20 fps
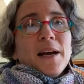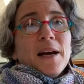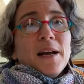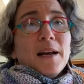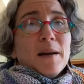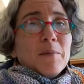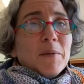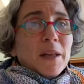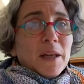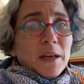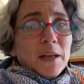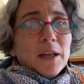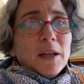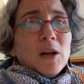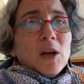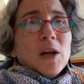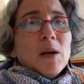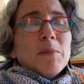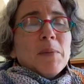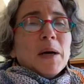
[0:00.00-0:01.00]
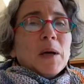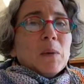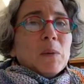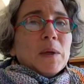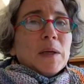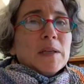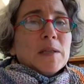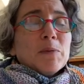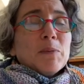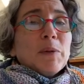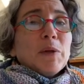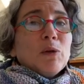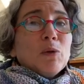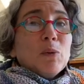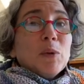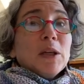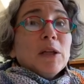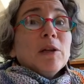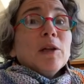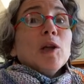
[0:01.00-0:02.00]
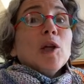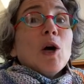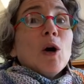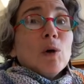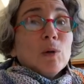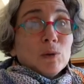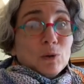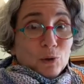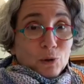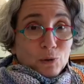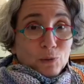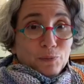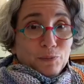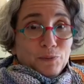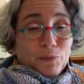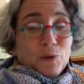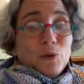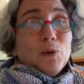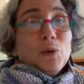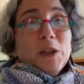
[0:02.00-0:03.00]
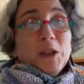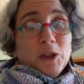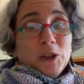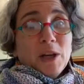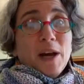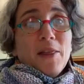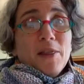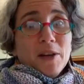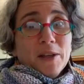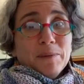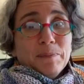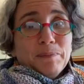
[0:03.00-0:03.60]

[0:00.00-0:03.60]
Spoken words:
And I'm thinking a lot about what does it mean to be close to each other.